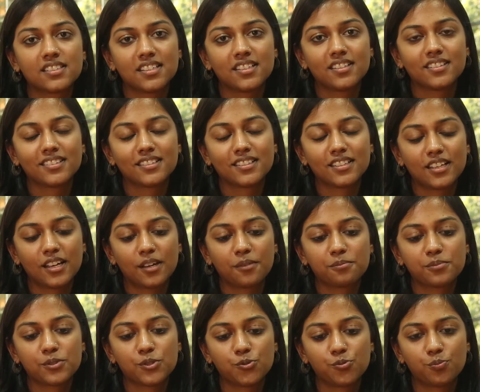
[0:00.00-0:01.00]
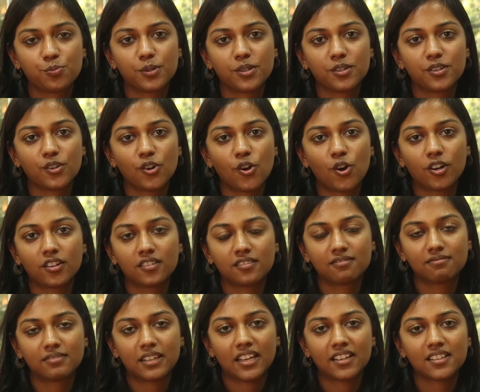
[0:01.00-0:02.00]
seriously, I'm super
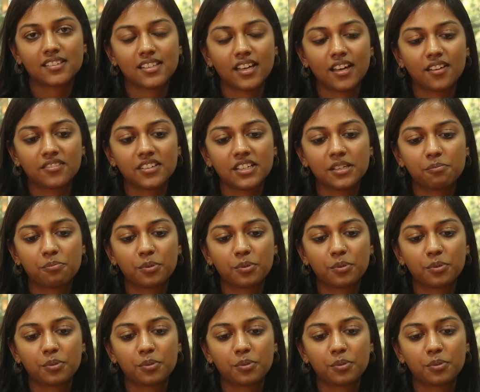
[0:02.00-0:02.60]
not tech savvy,